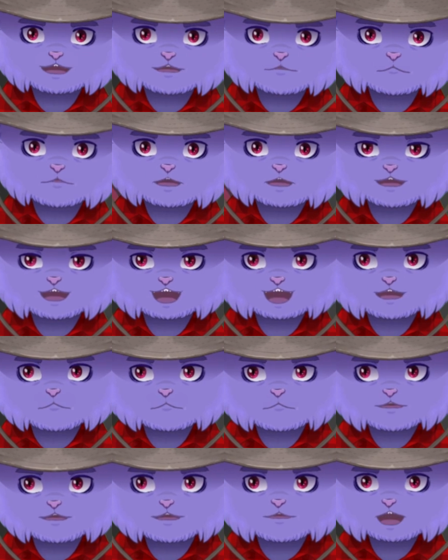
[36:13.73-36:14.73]
ended up
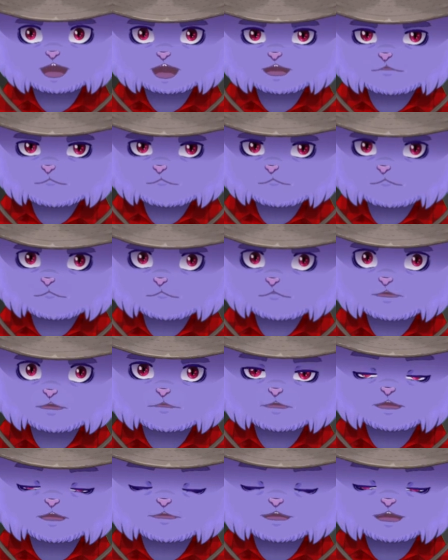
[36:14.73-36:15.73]
also,
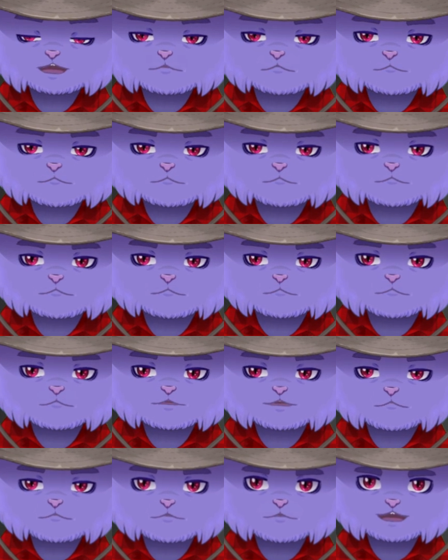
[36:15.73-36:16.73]
coincidentally,
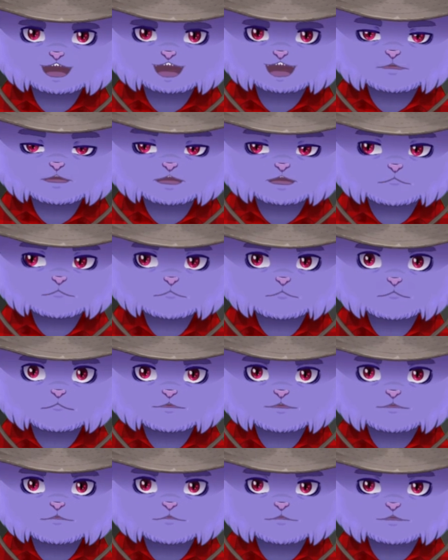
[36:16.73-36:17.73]
not because of me,
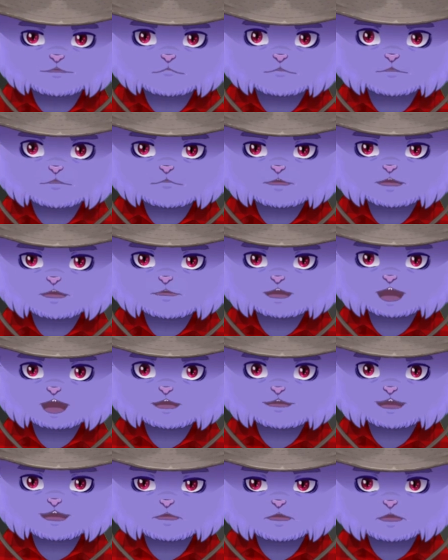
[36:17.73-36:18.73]
just so
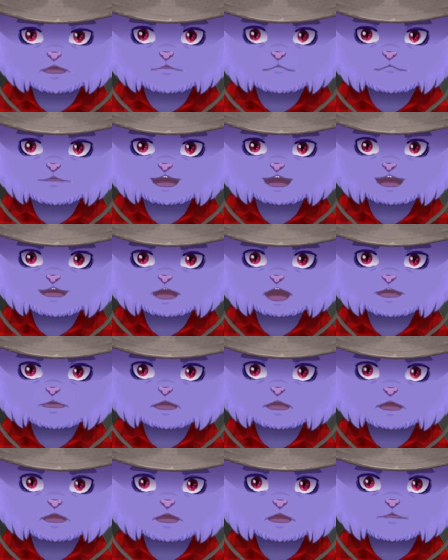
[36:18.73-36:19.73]
happening to also
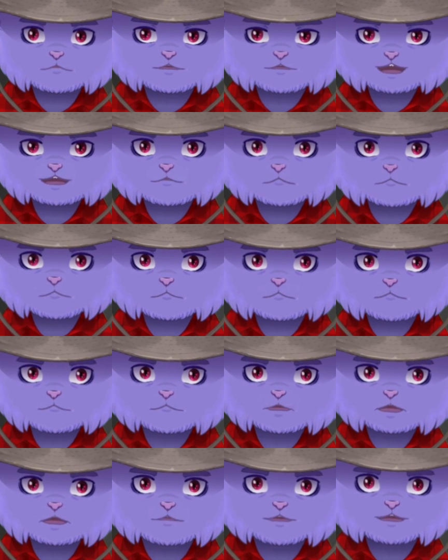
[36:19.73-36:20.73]
be like dumb
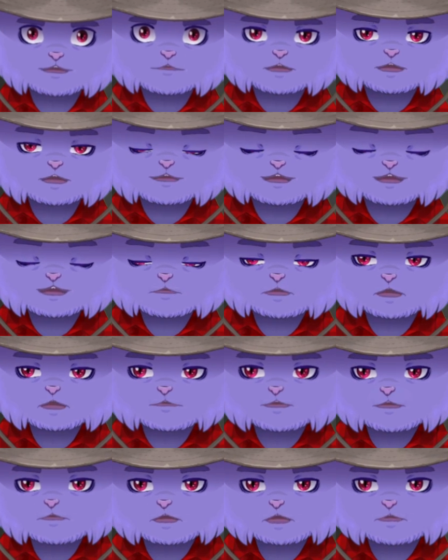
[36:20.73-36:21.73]
inbred
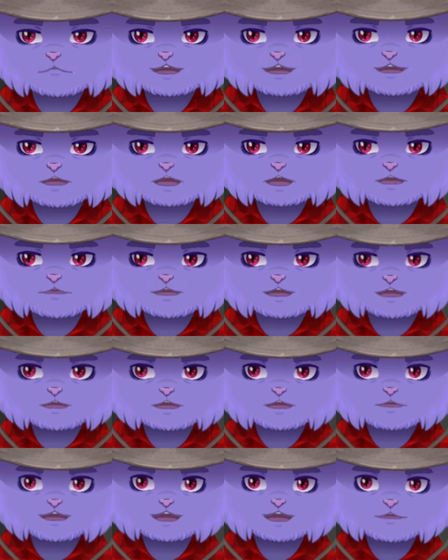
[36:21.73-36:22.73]
Kentucky idiots
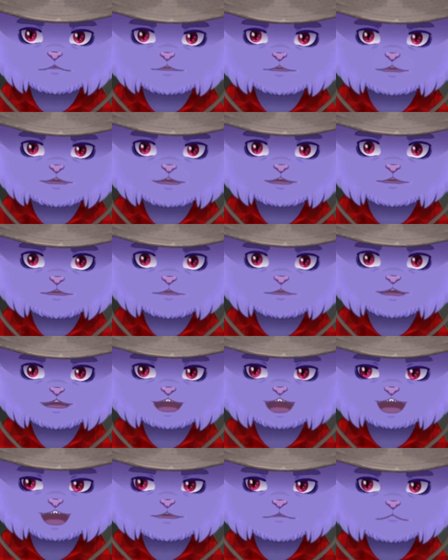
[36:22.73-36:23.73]
that
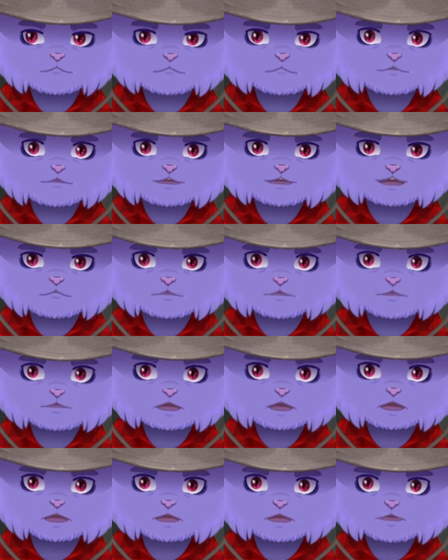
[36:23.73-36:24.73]
have
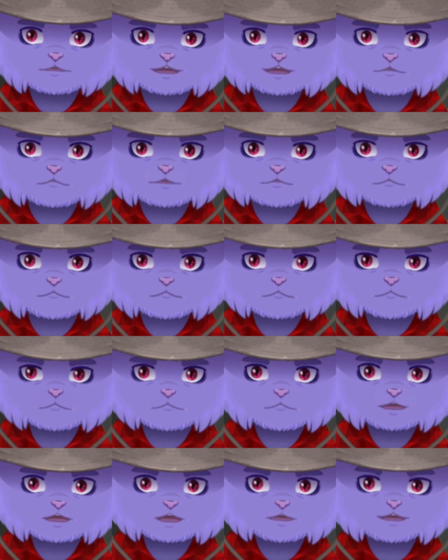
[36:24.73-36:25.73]
shitty politics and
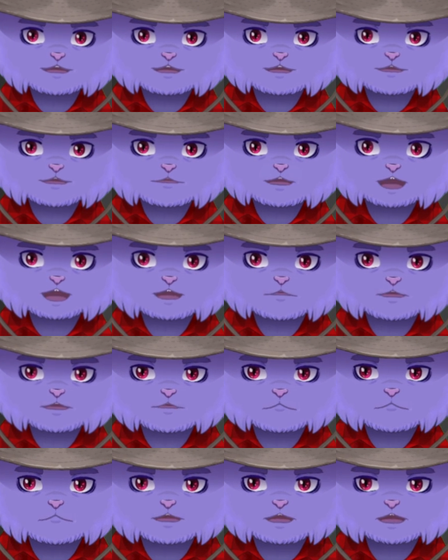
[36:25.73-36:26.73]
fire their guns in the
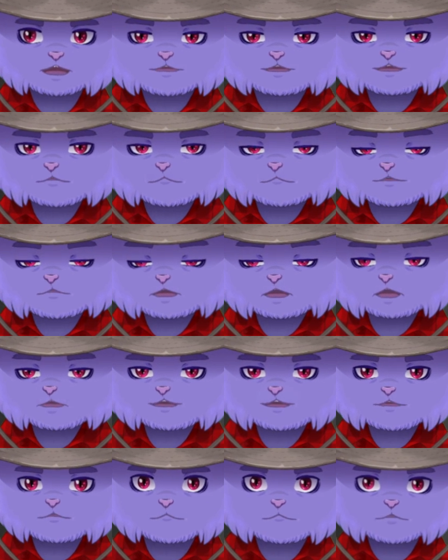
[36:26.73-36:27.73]
air and hate
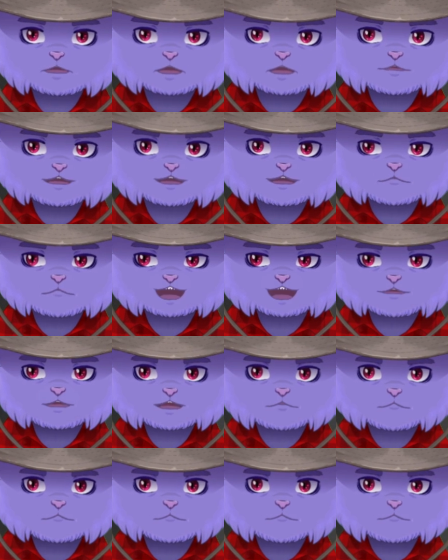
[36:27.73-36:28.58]
black people and gay